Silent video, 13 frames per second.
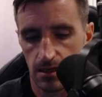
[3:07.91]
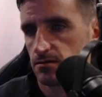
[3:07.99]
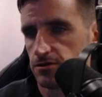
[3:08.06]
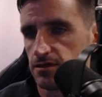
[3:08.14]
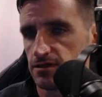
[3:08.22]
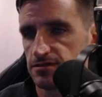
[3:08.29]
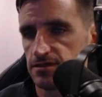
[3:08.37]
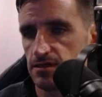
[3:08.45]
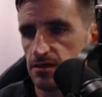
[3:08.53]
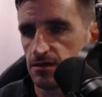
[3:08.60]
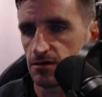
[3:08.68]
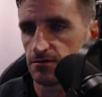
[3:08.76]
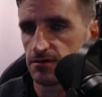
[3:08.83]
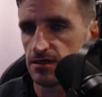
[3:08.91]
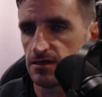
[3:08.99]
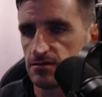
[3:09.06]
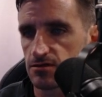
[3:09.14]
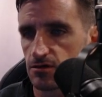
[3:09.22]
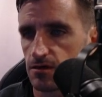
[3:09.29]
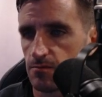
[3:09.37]
So you can see here,
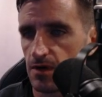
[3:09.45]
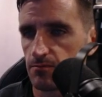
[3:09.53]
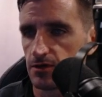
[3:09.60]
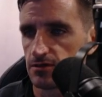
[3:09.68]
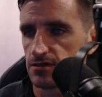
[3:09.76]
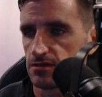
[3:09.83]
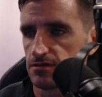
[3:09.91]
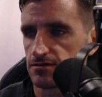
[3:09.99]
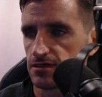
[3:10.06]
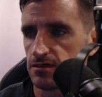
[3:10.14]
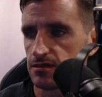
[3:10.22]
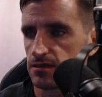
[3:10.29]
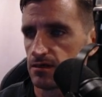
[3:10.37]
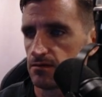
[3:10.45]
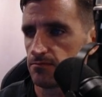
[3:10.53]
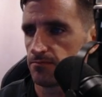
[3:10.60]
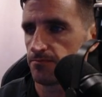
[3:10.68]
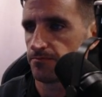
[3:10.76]
these are the members of the syndicate.